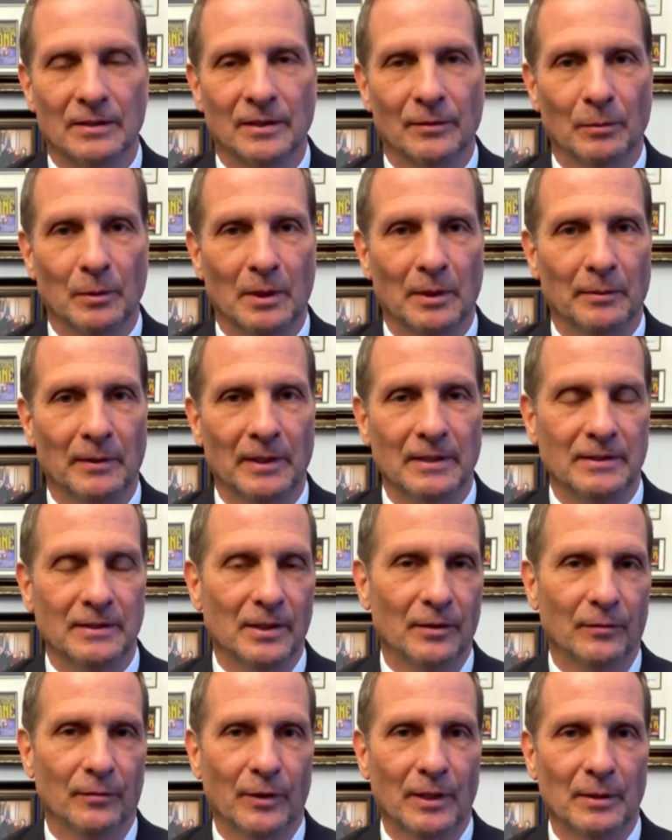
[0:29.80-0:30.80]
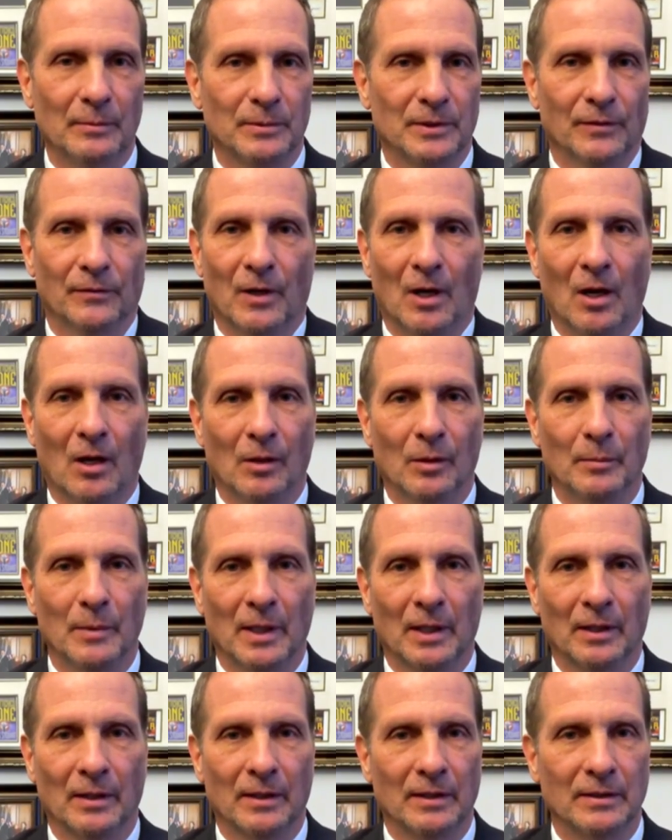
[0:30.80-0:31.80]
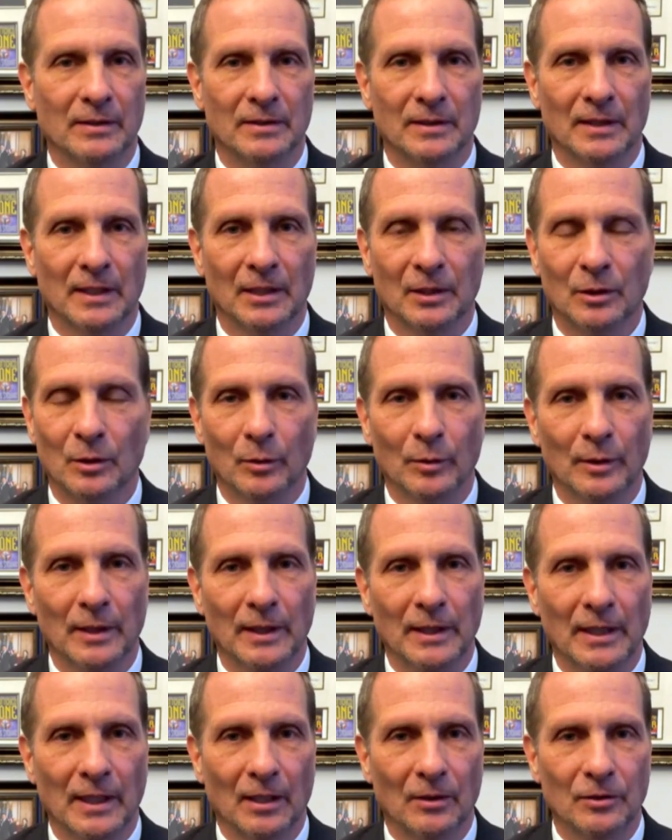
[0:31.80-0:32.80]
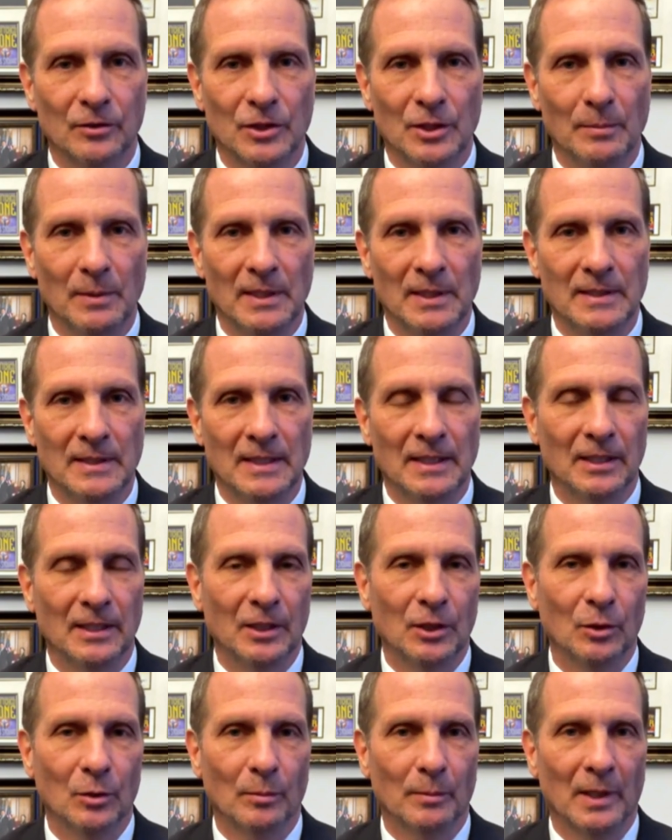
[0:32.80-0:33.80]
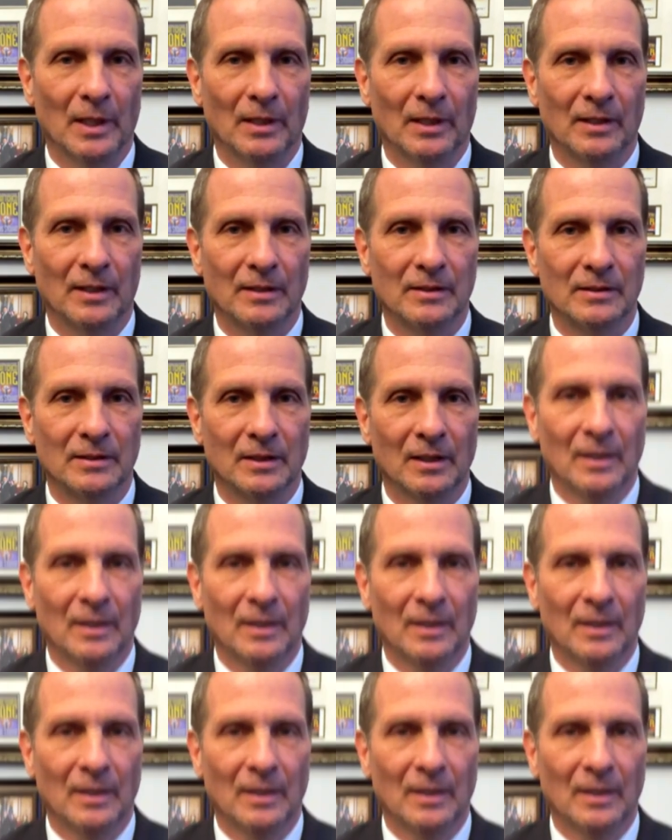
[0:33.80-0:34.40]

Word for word: the civil liberties and the freedoms of all Americans, including LGBTQ Americans.